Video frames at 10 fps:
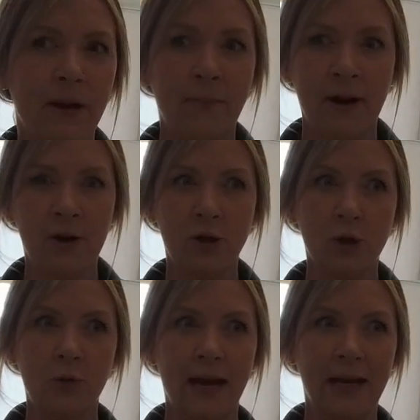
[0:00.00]
But I don't
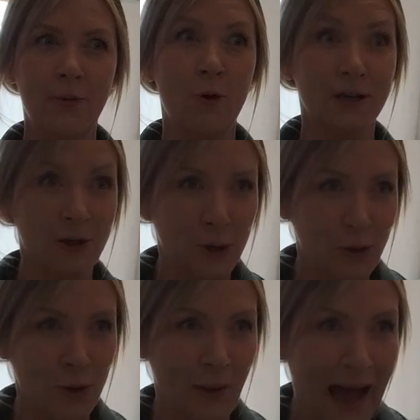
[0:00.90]
do it anymore because her
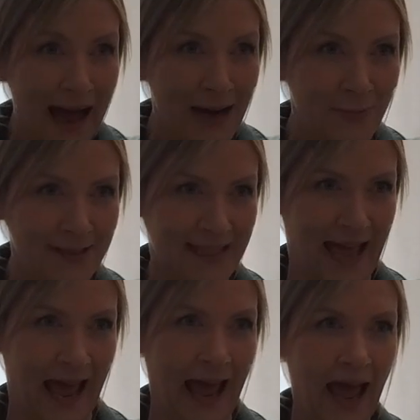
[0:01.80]
new partner was
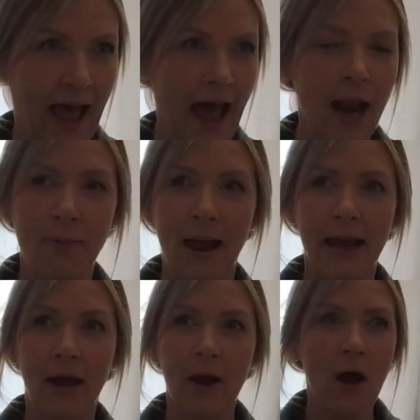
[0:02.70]
there. And I'm
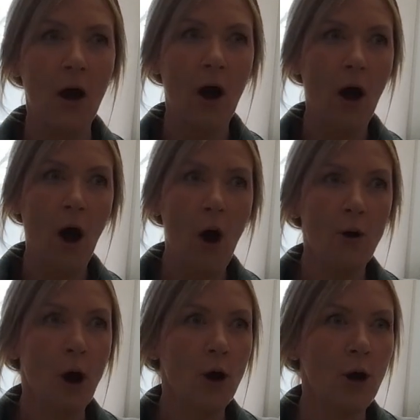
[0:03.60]
like,
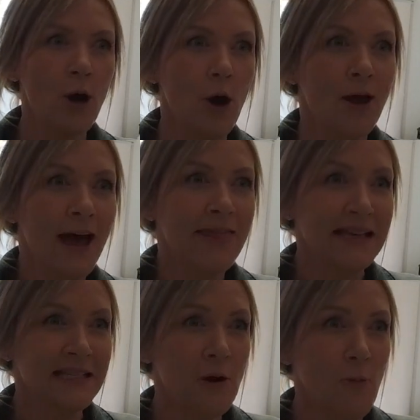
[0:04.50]
oh, no,
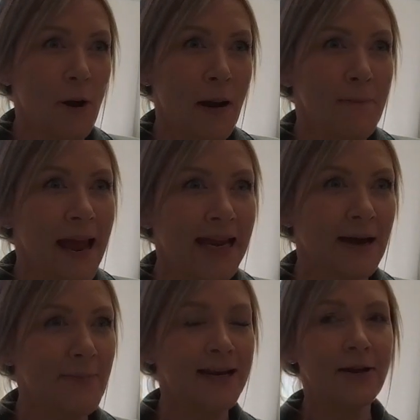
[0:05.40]
that's not what I meant.
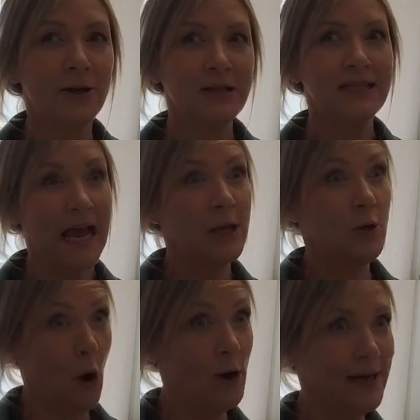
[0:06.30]
I mean, just, are
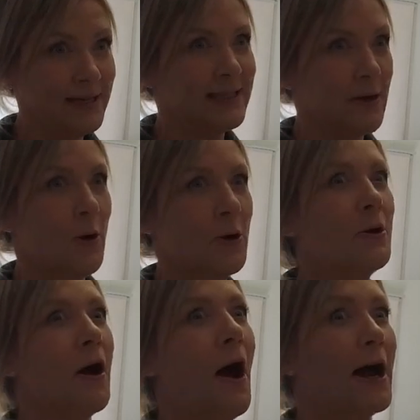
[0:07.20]
you on it
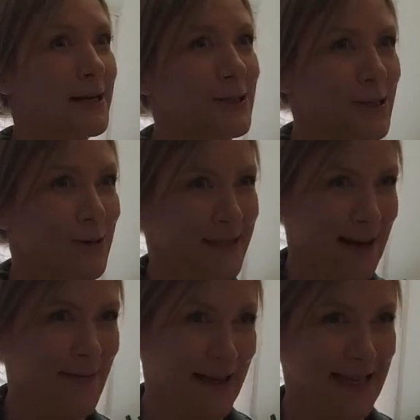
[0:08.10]
so I can show
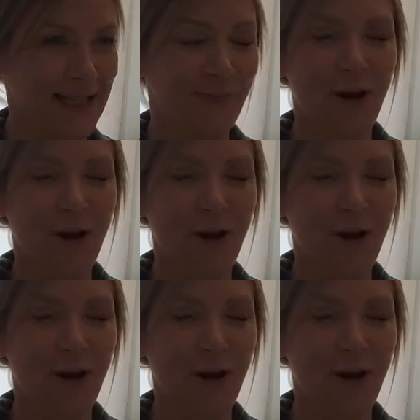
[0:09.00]
someone this